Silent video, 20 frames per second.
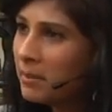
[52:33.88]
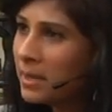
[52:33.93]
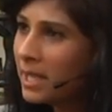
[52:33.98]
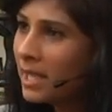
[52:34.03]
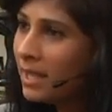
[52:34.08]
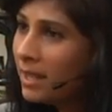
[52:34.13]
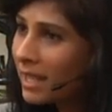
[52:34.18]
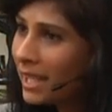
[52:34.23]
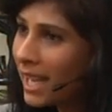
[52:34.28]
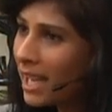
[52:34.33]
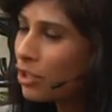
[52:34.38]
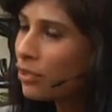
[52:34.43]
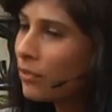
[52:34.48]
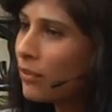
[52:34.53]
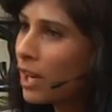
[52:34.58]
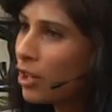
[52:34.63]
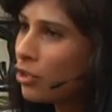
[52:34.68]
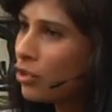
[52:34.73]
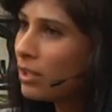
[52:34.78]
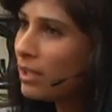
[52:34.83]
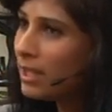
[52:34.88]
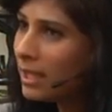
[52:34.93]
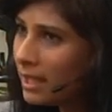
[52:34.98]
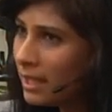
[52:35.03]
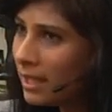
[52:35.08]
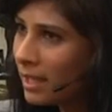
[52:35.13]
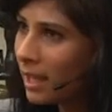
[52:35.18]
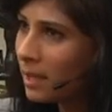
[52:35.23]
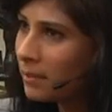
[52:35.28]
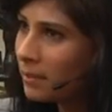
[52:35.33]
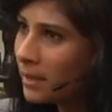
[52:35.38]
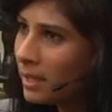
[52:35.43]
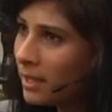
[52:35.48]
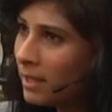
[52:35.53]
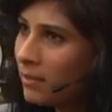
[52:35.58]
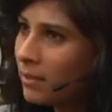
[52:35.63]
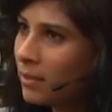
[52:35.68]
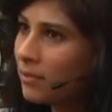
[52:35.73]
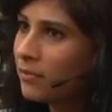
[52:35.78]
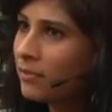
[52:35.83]
I mean, in the case of Argentina, I
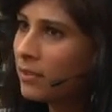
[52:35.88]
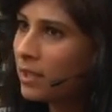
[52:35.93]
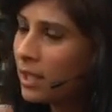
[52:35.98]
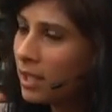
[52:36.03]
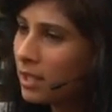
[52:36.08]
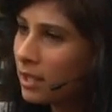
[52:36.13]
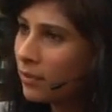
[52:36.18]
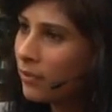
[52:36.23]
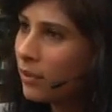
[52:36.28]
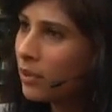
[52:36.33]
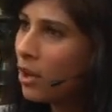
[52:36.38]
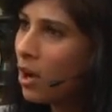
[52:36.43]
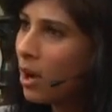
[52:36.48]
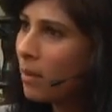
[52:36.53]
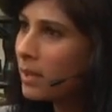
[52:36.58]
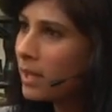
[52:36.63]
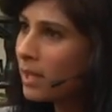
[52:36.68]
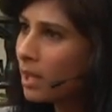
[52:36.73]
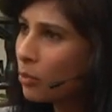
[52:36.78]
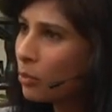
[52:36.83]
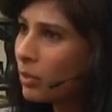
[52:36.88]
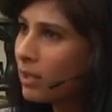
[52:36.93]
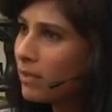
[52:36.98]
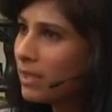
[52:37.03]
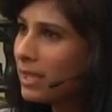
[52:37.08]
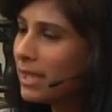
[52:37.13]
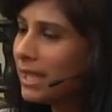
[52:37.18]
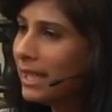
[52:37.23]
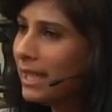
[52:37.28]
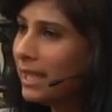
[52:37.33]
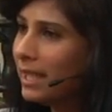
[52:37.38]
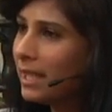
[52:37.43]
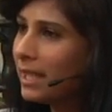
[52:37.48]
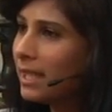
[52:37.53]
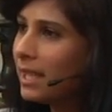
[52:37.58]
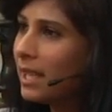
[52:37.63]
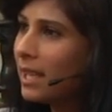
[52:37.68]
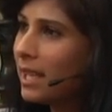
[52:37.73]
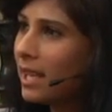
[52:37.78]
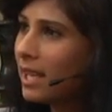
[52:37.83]
believe the phenomenon that we've
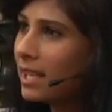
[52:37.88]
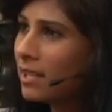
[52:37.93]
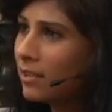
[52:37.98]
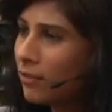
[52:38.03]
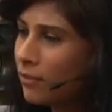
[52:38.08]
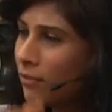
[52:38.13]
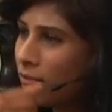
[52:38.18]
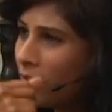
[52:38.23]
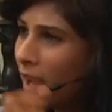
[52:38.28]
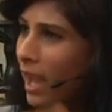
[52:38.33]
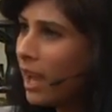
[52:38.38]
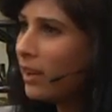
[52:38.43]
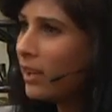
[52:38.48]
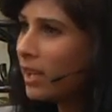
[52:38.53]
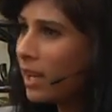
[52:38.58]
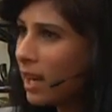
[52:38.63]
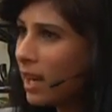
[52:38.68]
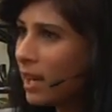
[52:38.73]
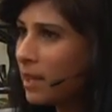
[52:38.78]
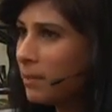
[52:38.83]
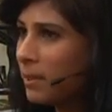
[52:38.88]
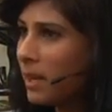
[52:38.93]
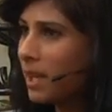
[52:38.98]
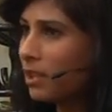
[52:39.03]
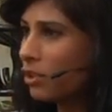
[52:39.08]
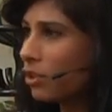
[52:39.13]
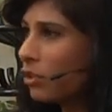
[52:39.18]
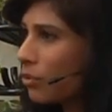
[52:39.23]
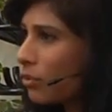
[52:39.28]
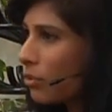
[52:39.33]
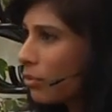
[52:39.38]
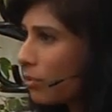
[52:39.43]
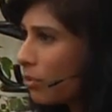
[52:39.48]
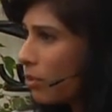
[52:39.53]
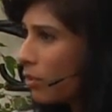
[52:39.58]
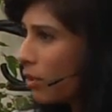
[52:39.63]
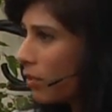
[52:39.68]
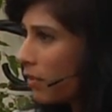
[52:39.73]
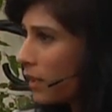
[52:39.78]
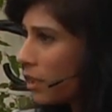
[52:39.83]
seen is a very high
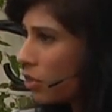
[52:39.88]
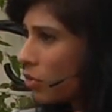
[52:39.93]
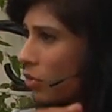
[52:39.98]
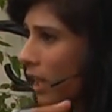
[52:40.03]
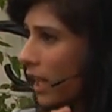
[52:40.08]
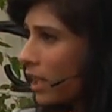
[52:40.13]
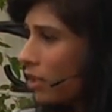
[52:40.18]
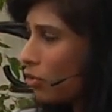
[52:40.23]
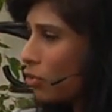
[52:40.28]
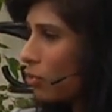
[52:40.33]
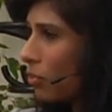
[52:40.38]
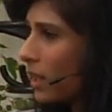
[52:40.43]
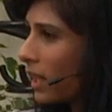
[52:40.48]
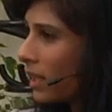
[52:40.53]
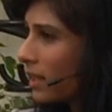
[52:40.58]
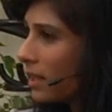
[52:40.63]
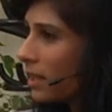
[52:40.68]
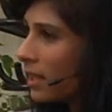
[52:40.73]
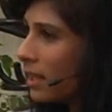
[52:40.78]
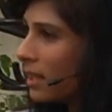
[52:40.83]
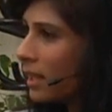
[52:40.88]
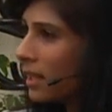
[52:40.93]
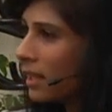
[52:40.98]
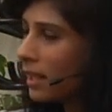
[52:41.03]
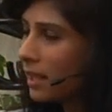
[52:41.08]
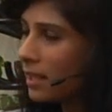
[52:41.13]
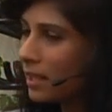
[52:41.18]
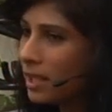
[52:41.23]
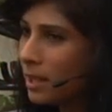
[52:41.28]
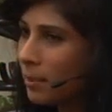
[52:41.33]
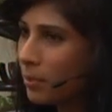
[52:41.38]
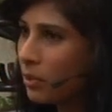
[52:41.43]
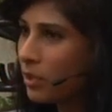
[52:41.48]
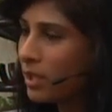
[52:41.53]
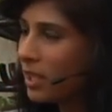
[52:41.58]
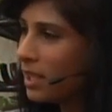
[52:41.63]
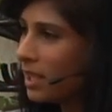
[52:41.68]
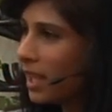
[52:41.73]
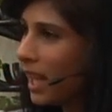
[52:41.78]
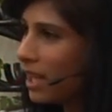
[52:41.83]
pass-through of exchange rate
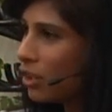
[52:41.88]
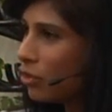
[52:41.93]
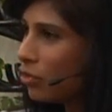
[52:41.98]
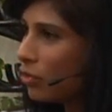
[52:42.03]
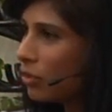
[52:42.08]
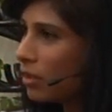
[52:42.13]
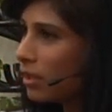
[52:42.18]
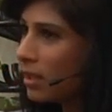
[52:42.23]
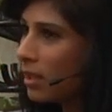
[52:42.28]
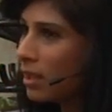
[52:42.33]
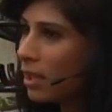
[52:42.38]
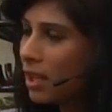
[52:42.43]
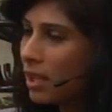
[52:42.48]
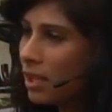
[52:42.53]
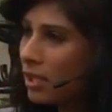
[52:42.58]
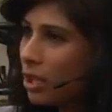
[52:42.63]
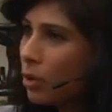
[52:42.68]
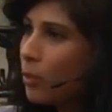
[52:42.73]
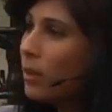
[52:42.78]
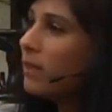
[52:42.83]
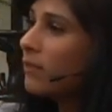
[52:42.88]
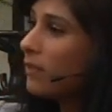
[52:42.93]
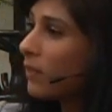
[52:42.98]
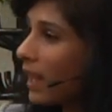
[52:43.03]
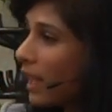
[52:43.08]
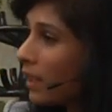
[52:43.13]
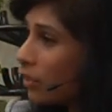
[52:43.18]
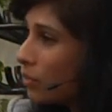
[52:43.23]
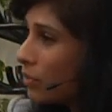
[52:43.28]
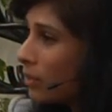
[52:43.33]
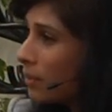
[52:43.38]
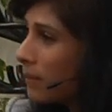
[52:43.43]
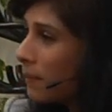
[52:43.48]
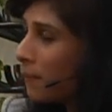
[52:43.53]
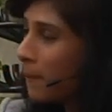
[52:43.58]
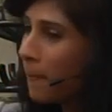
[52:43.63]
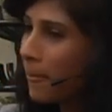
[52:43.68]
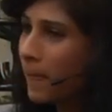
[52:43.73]
depreciation to inflation,